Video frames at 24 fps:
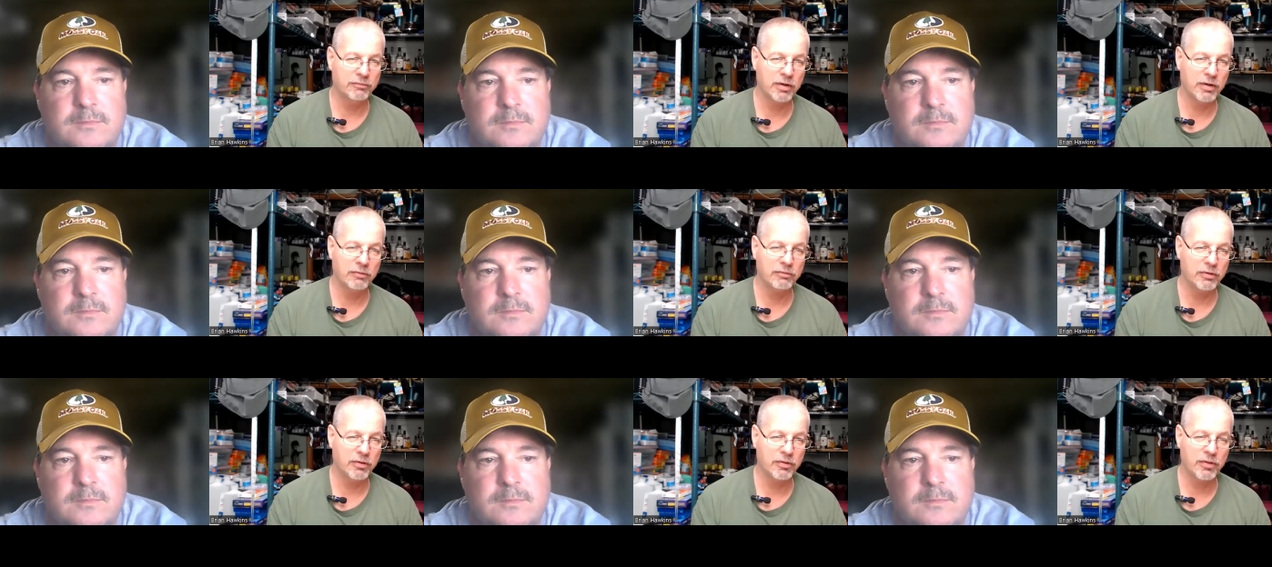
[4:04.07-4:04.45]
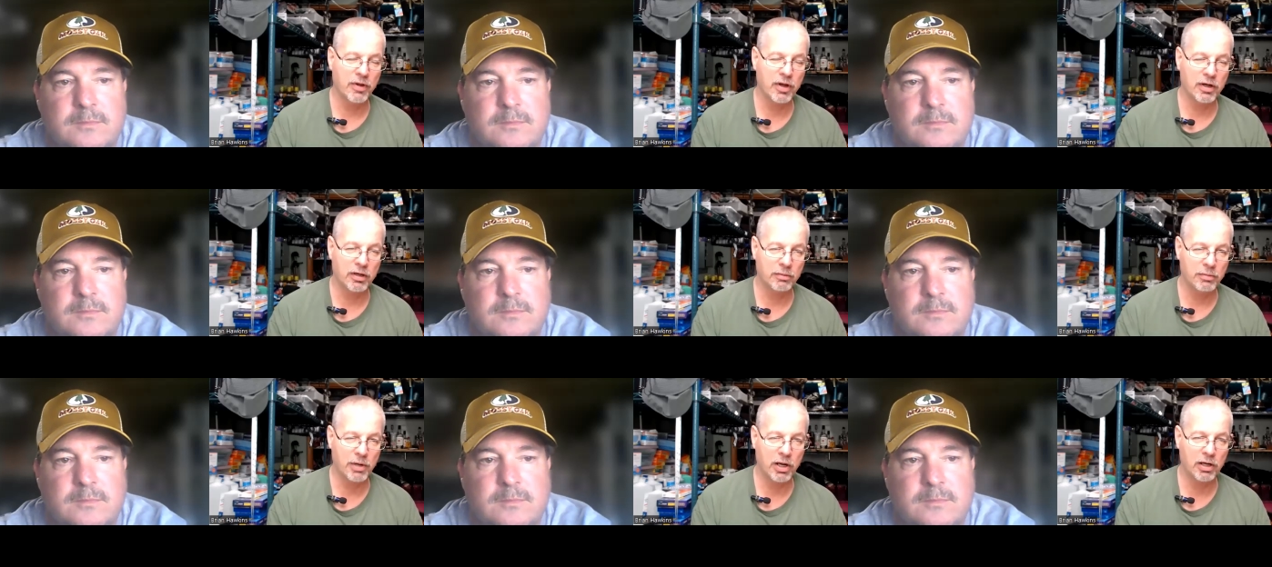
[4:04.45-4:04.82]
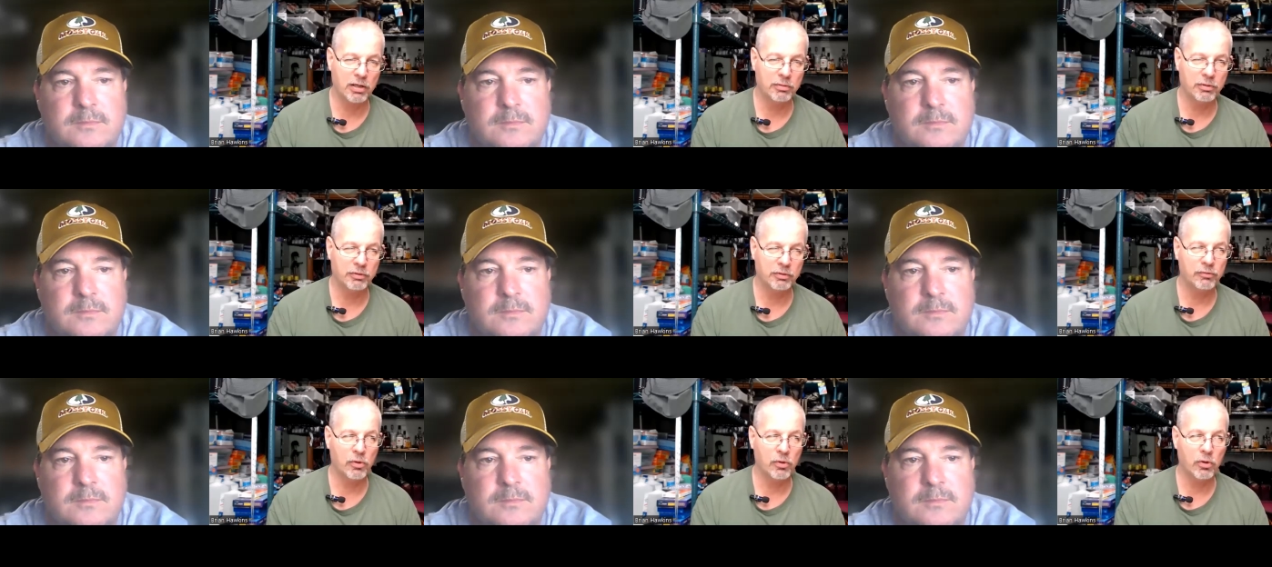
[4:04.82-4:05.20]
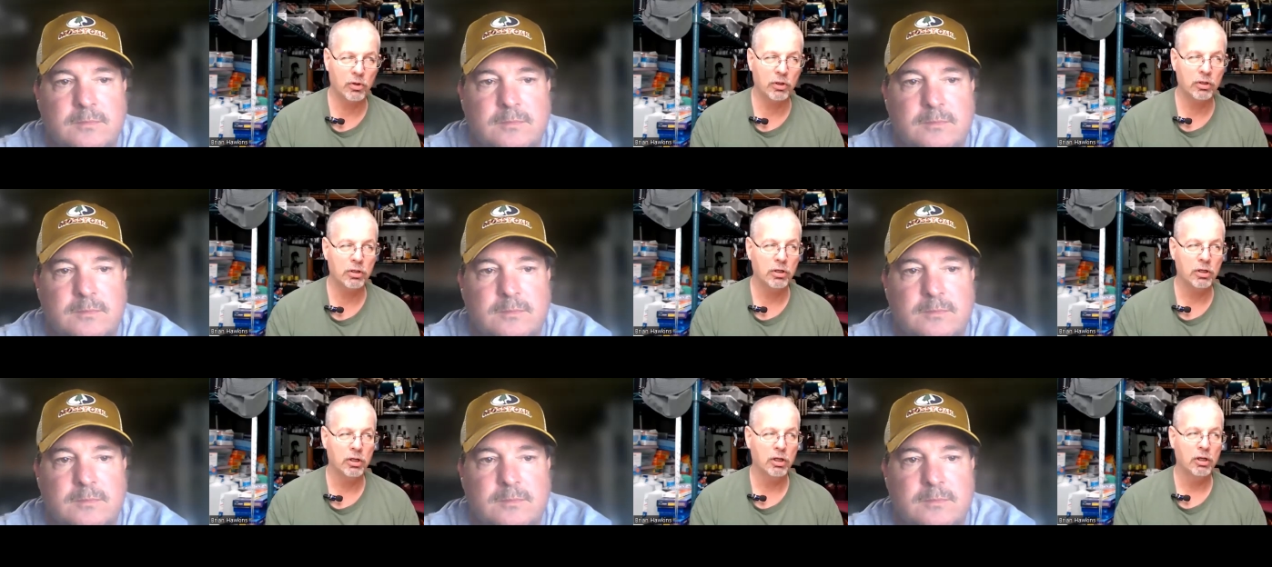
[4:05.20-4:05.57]
Speaker 1: I've never thought about it
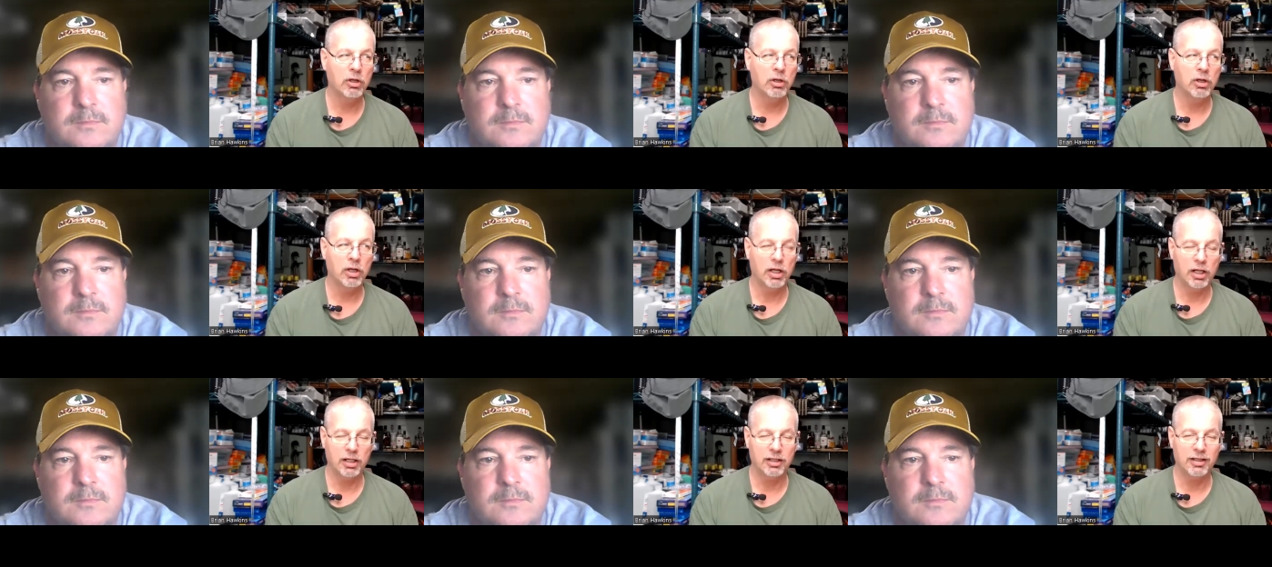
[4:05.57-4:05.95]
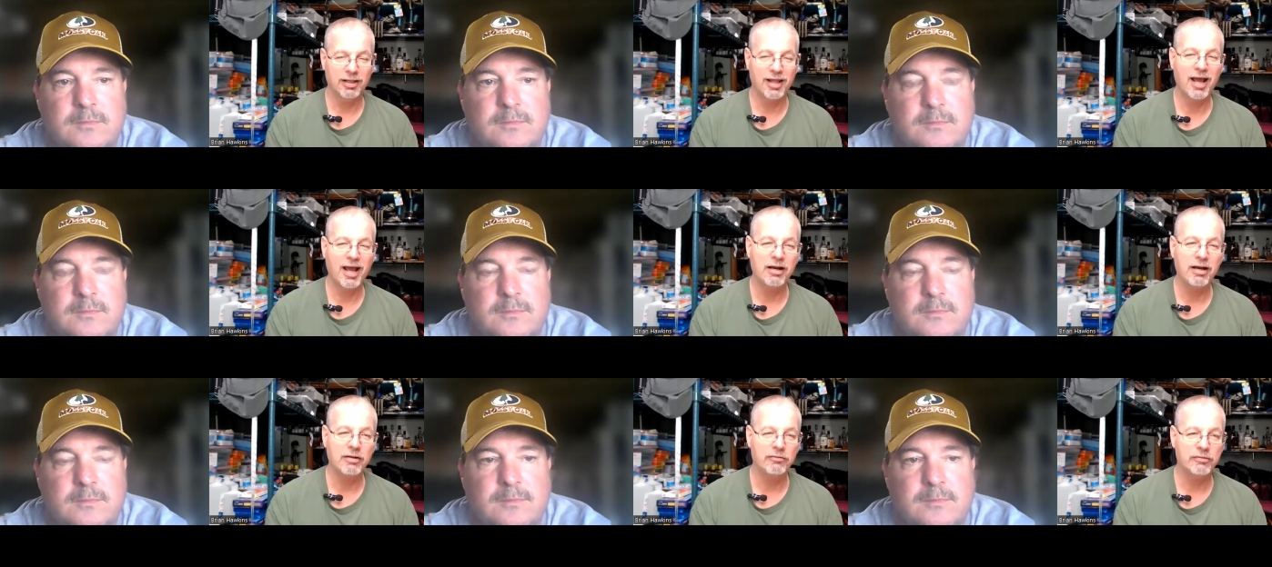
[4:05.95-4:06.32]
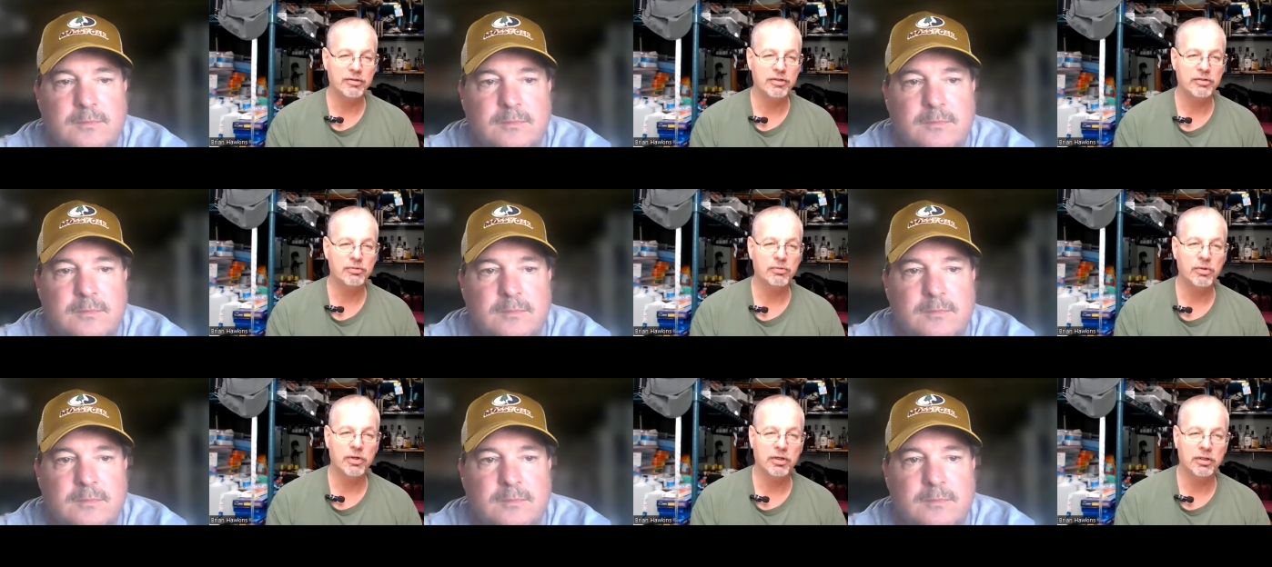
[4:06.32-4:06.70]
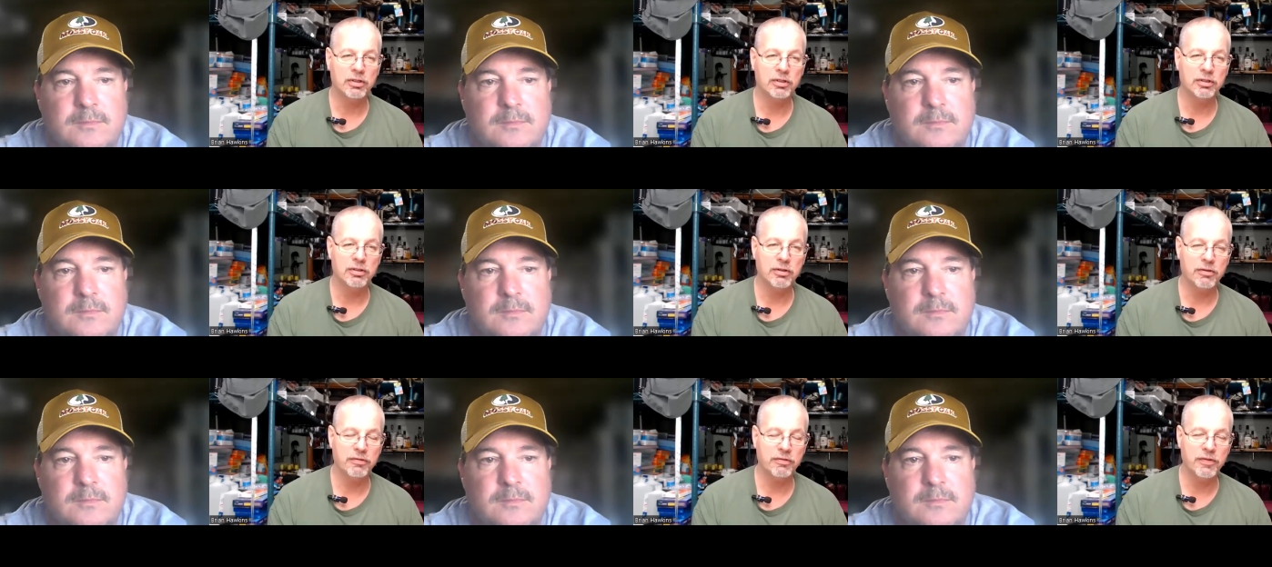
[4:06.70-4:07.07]
before a lot of us
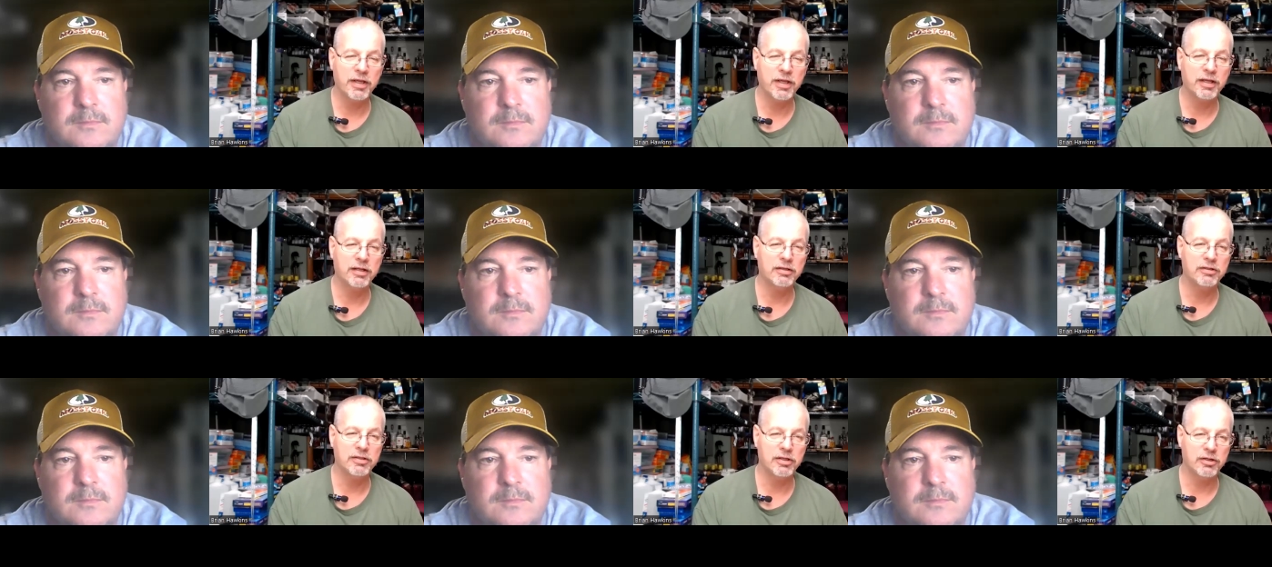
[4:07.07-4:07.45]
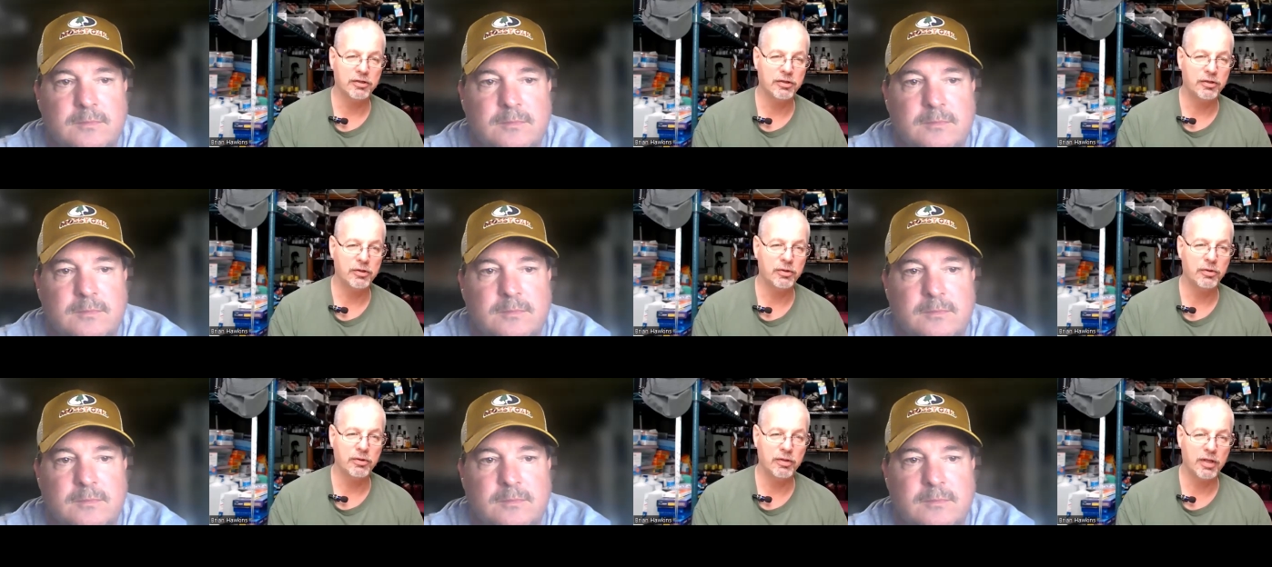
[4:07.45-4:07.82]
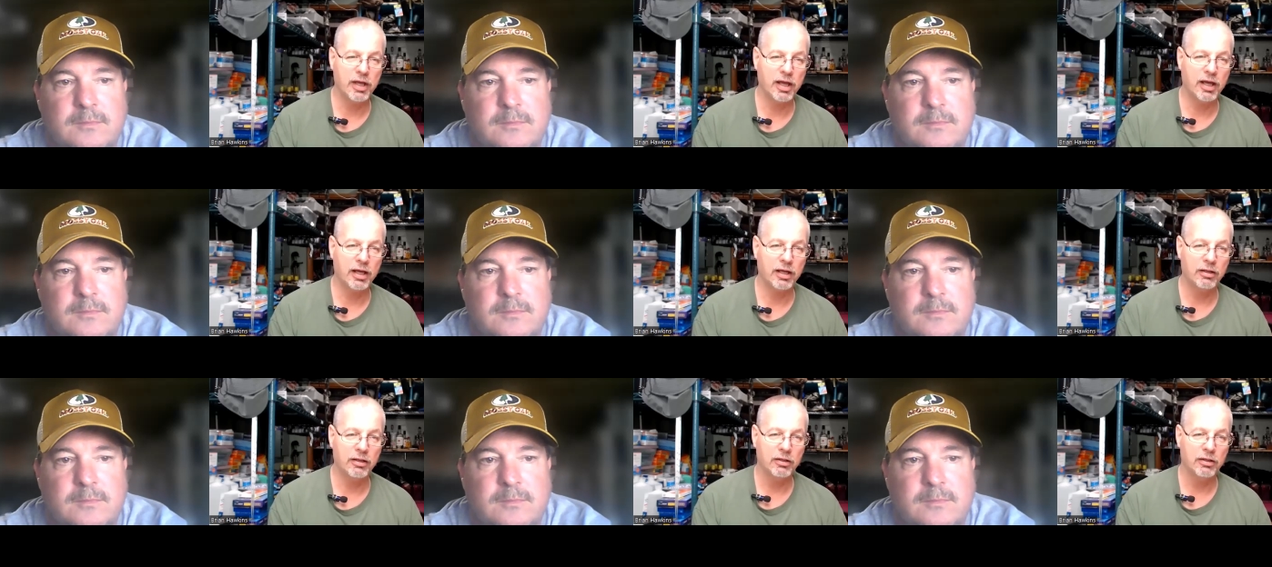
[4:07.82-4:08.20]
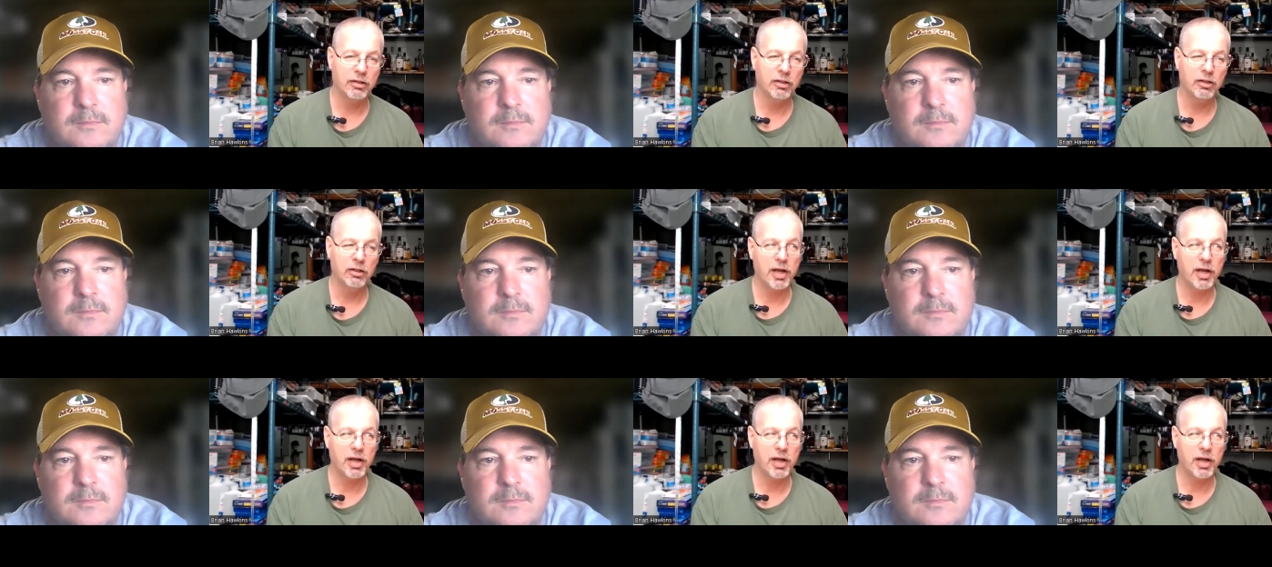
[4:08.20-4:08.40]
wouldn't think to do that.